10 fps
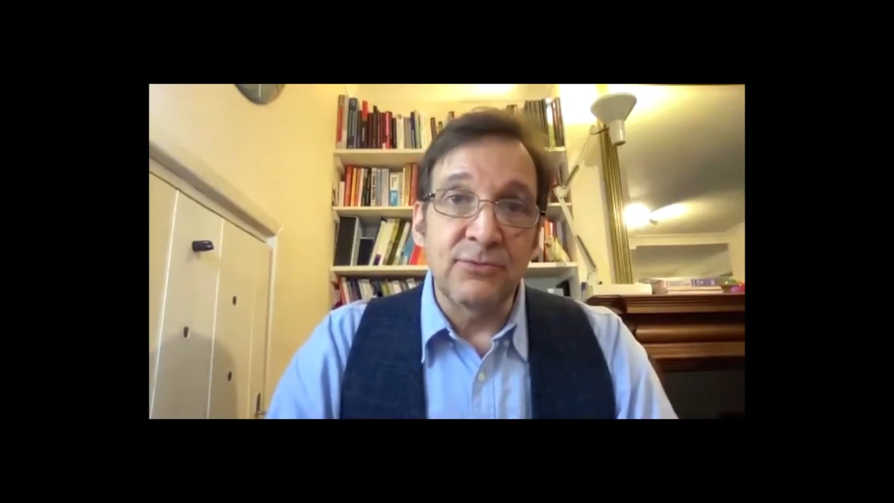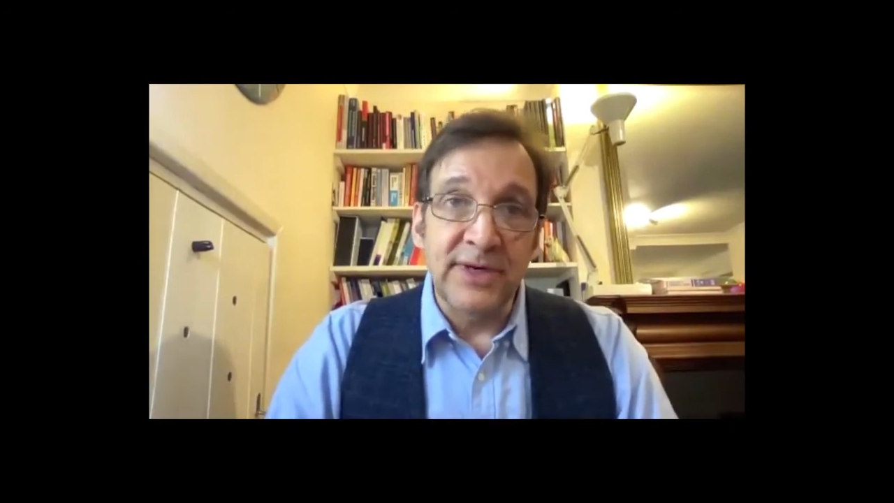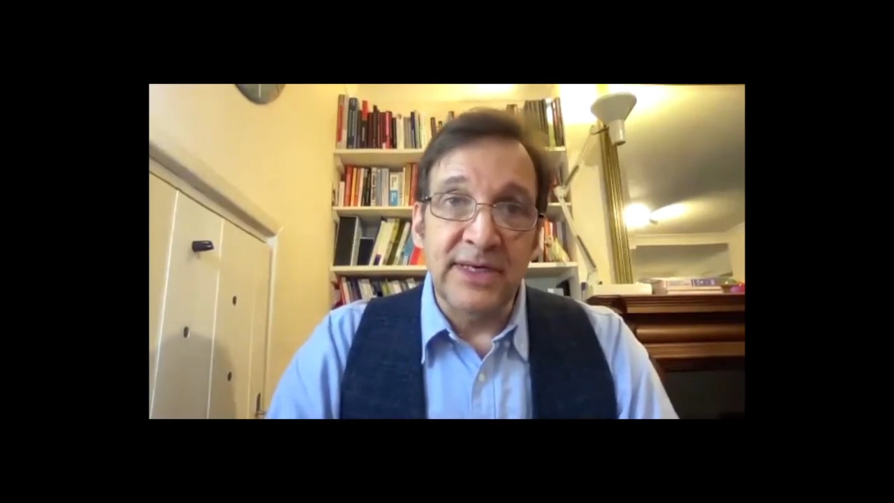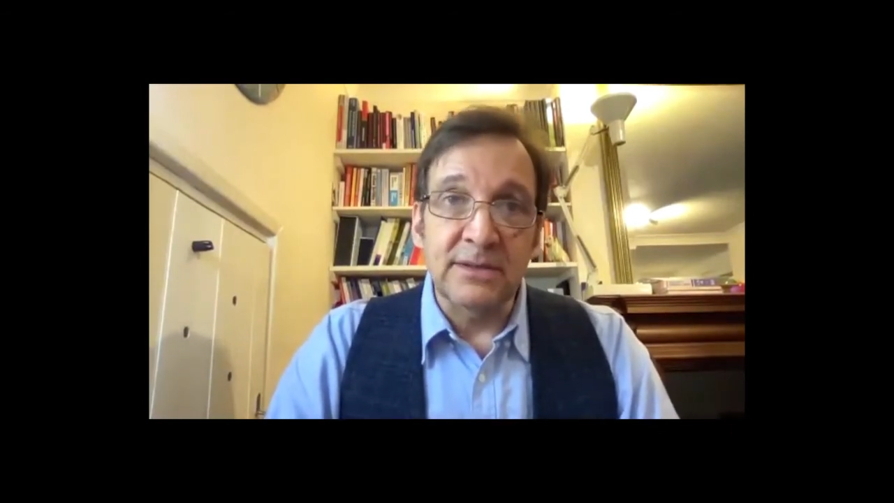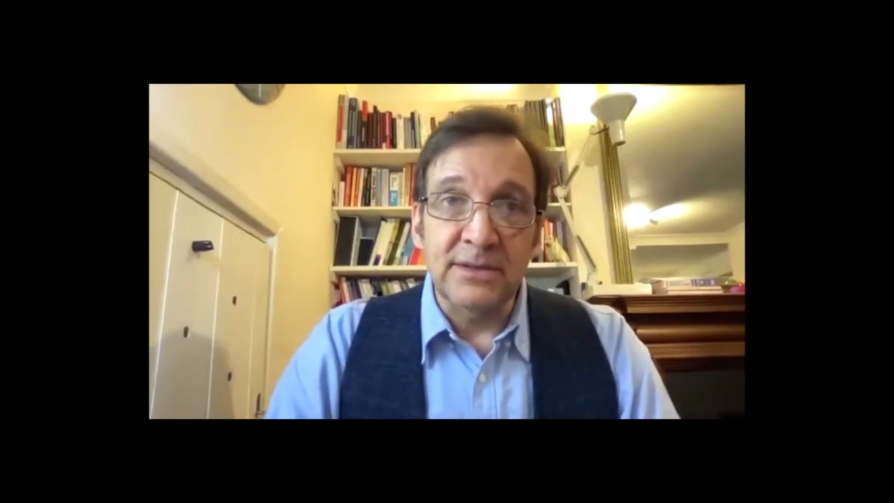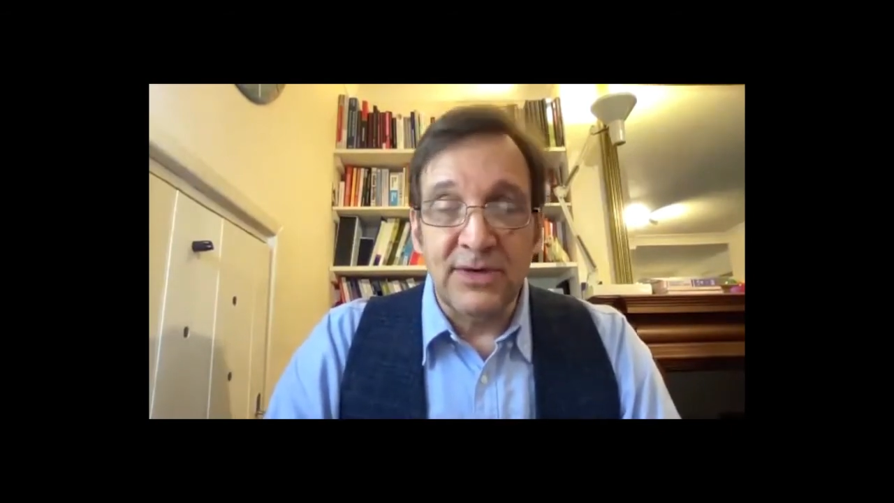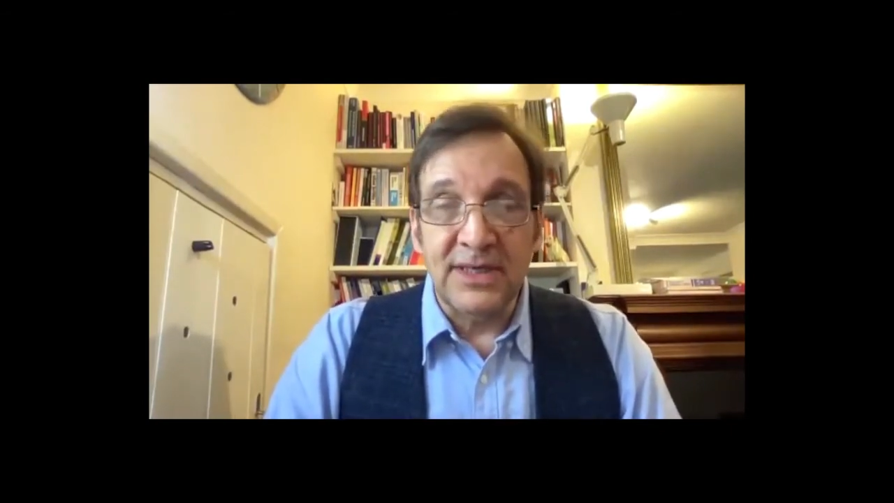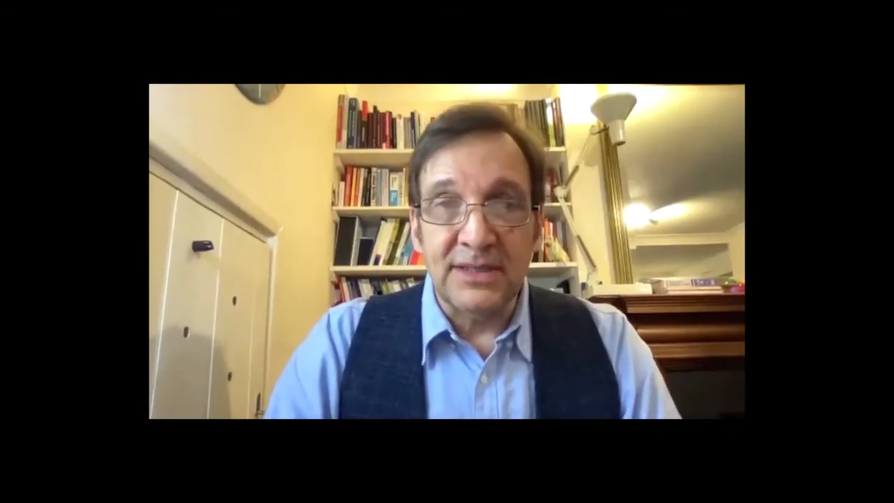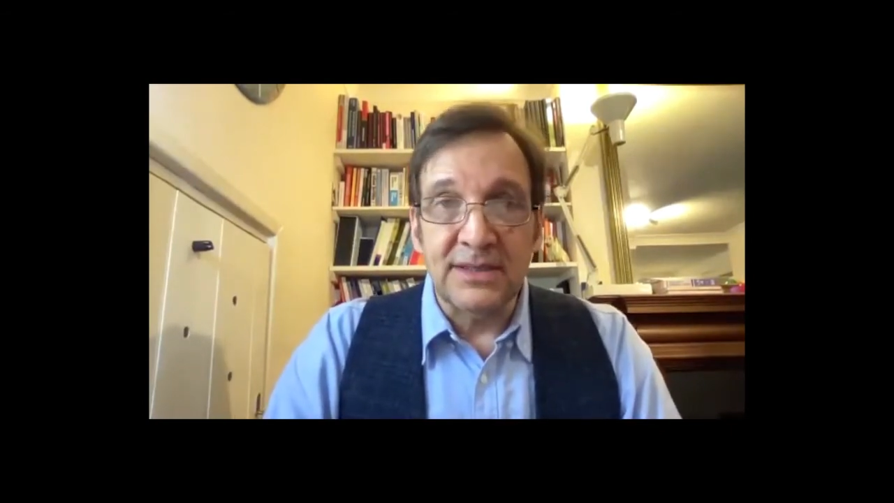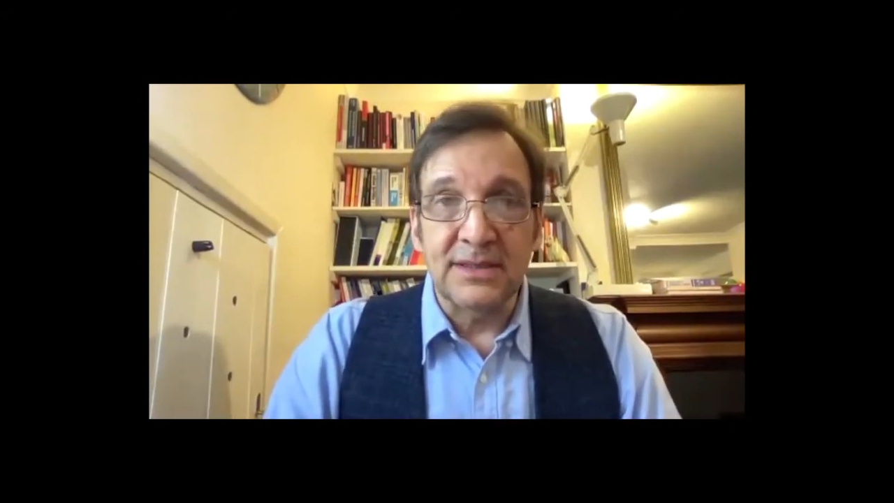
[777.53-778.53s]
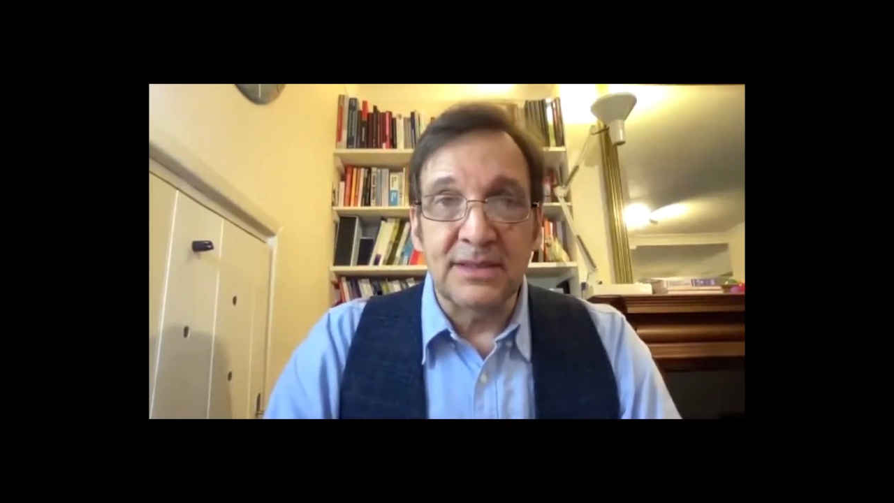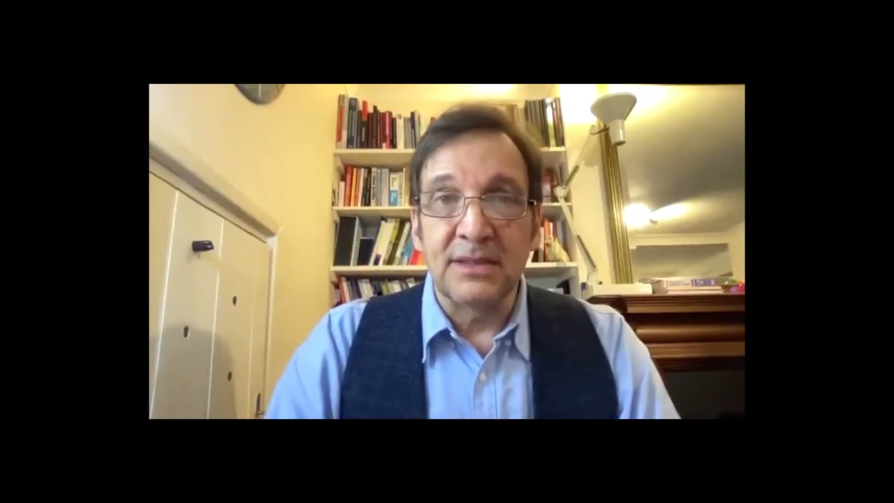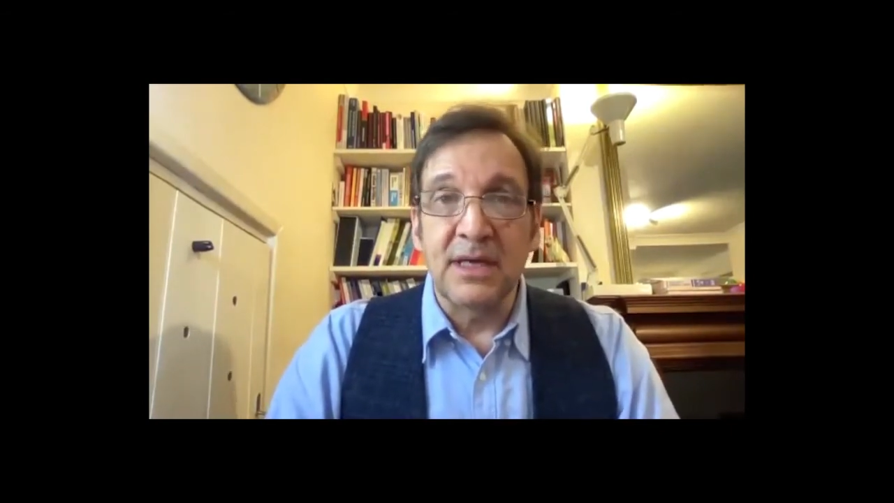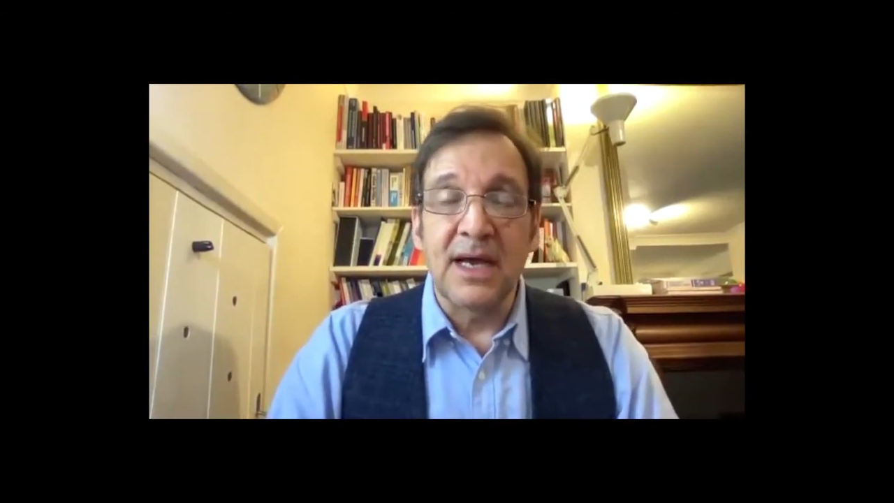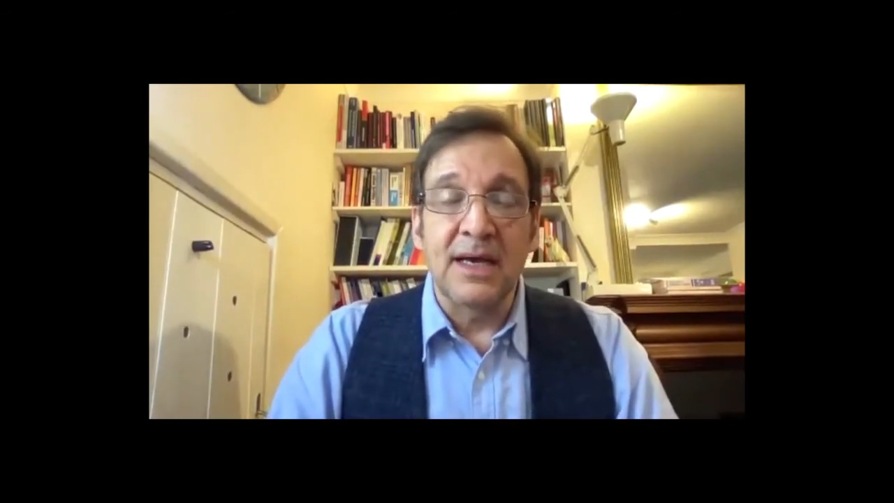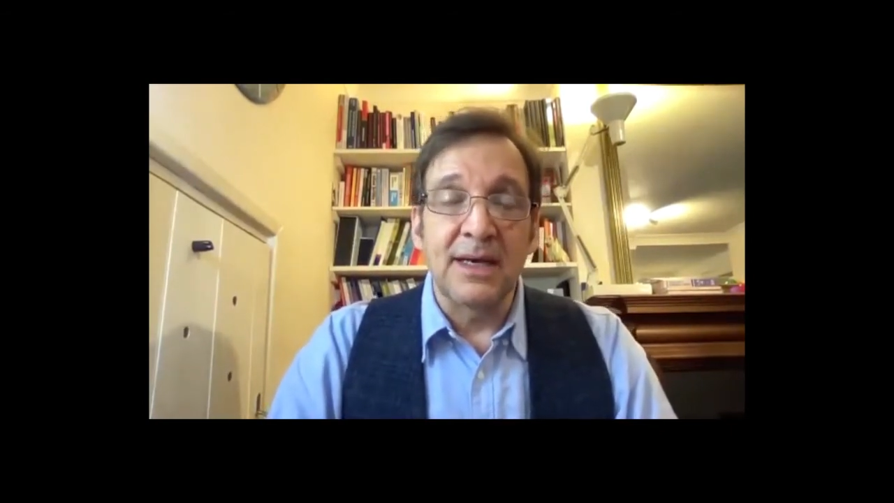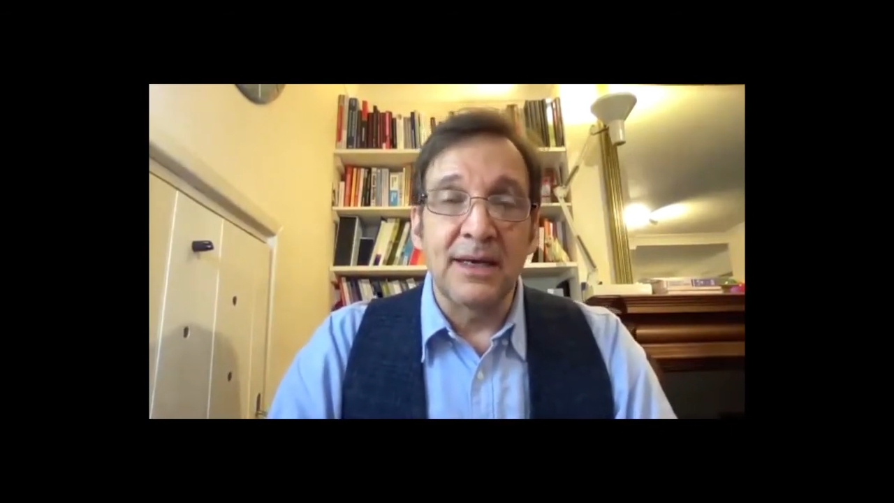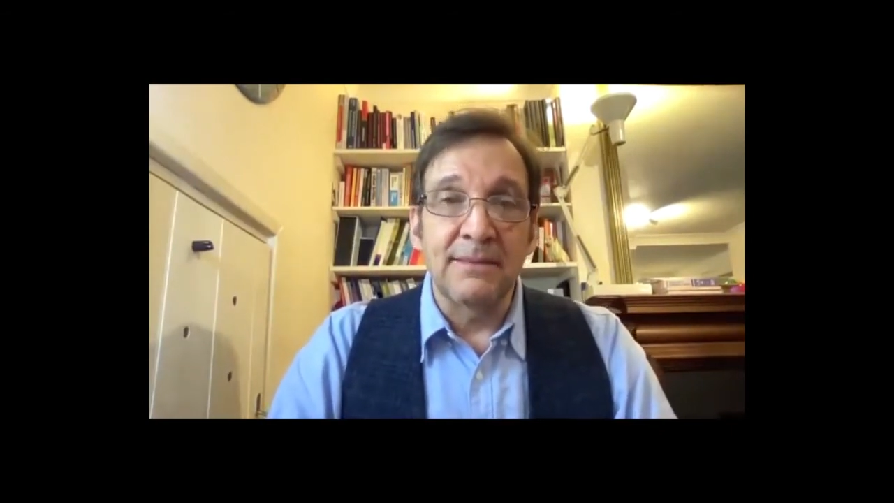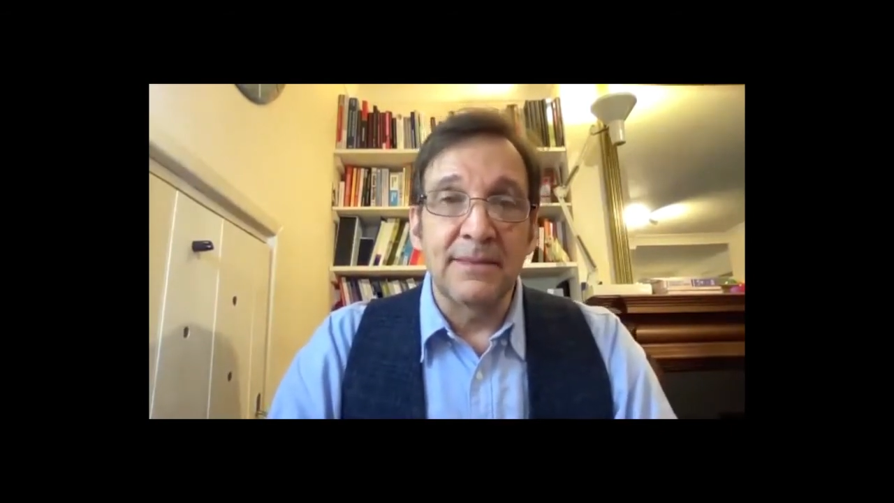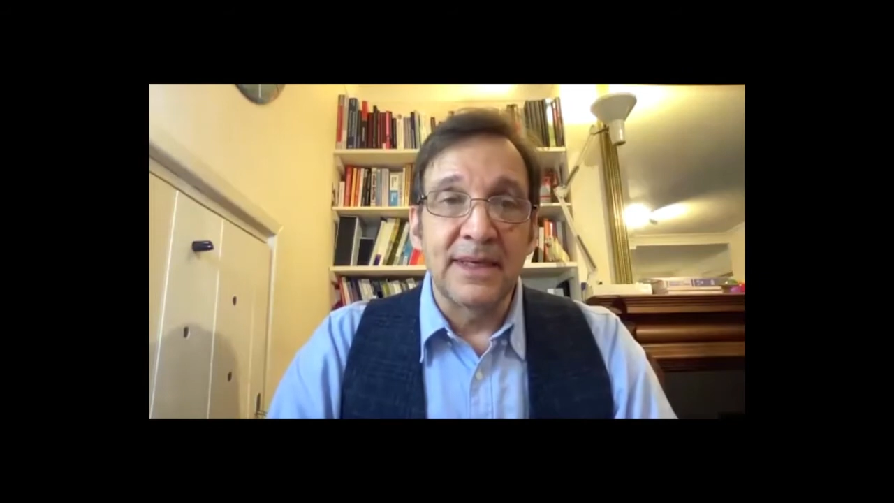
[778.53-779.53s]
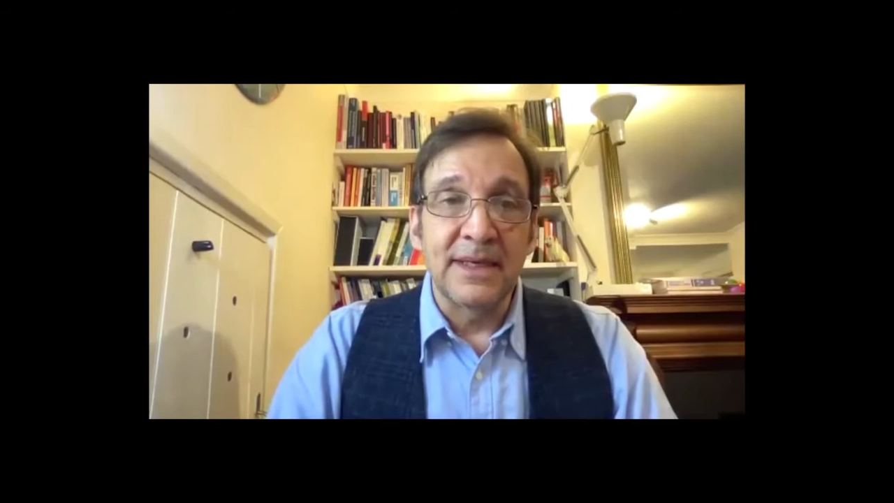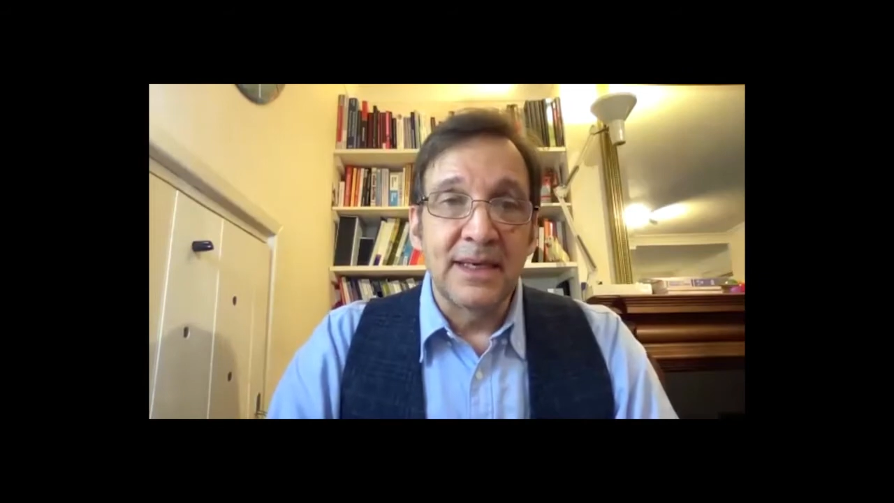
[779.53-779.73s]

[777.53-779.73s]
real stresses, and